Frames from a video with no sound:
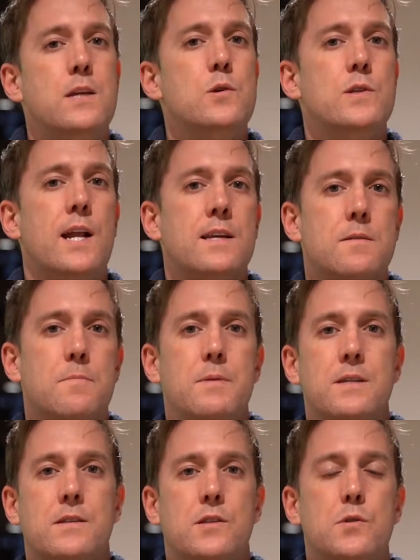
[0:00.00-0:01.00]
use it as a
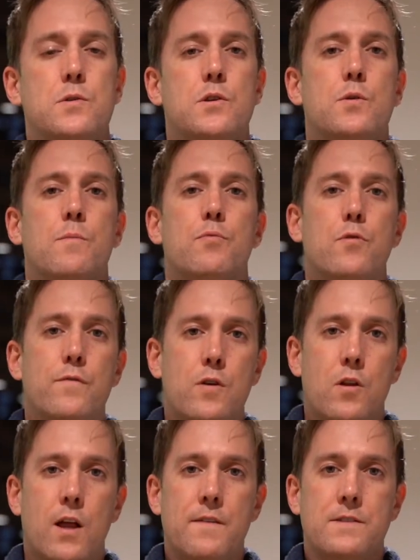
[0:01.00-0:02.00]
business, use it to improve your
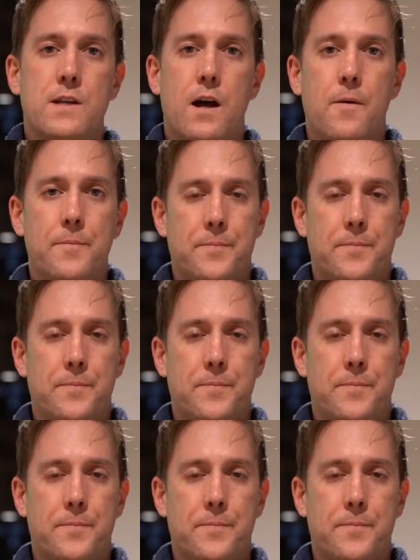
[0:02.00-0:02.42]
lifestyle.